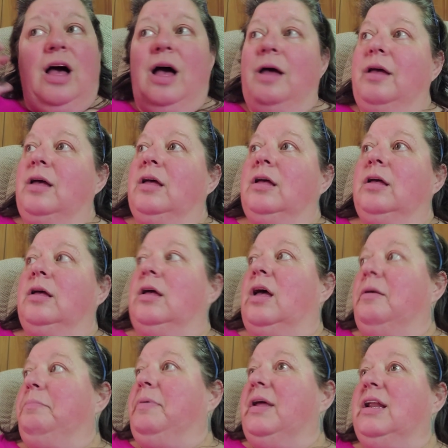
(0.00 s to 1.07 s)
I
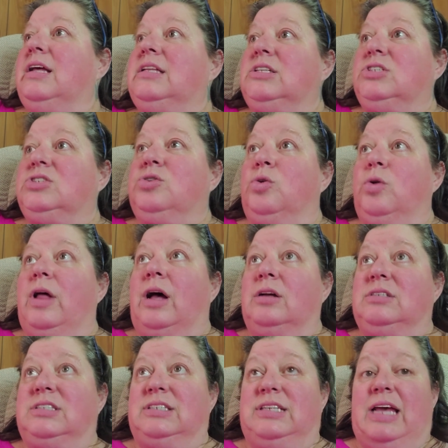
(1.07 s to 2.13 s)
I've been at the
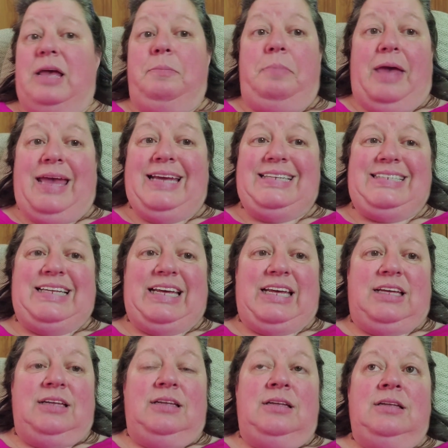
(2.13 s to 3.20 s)
schoolhouse today painting.